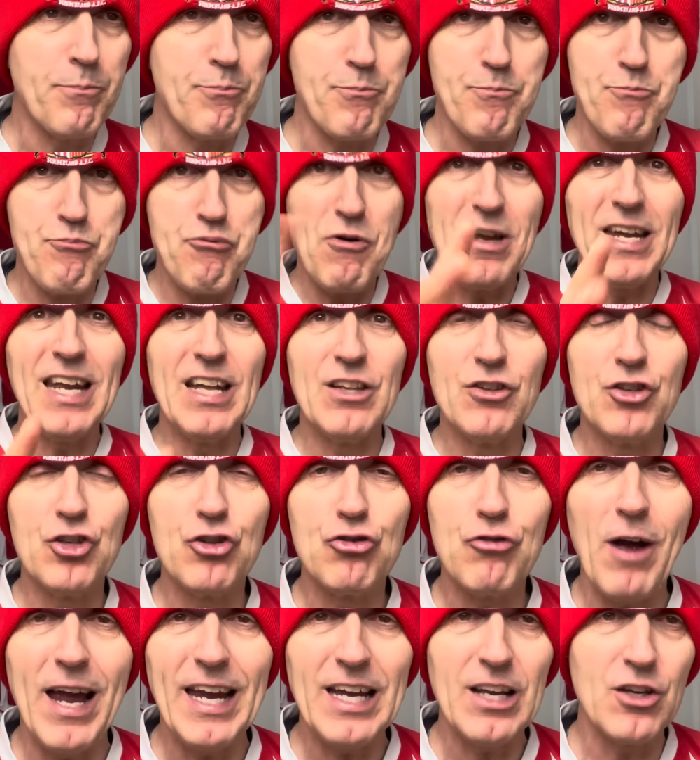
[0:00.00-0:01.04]
bring in
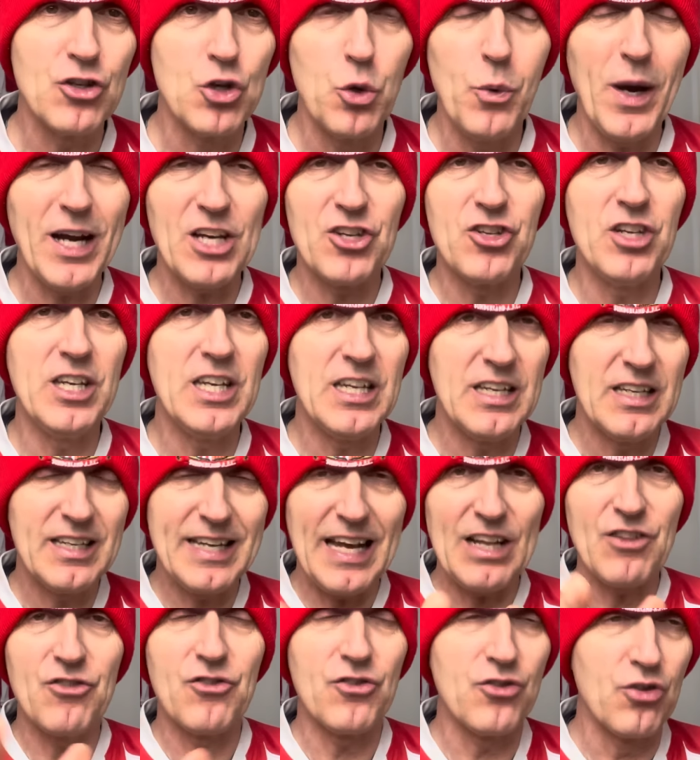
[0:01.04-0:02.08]
strikers who actually
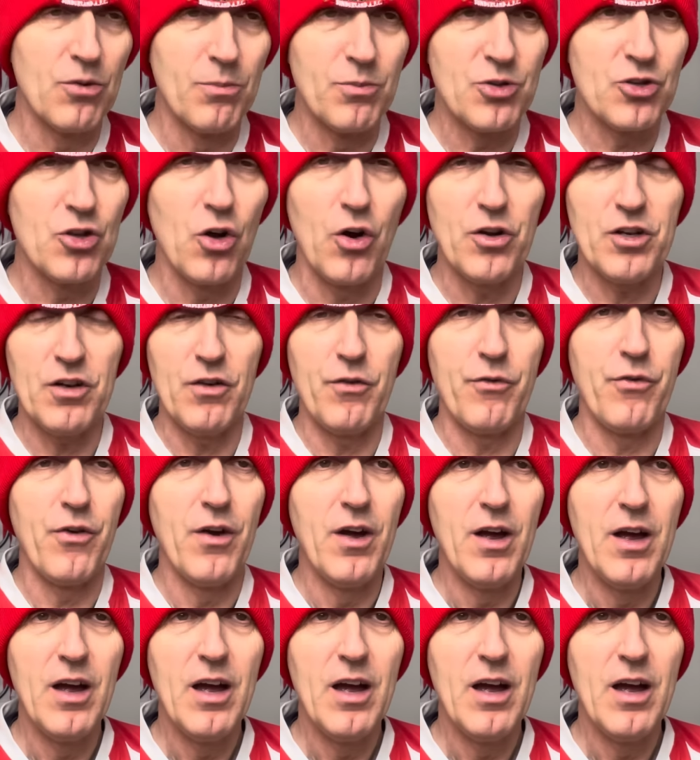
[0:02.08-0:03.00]
get some sort of,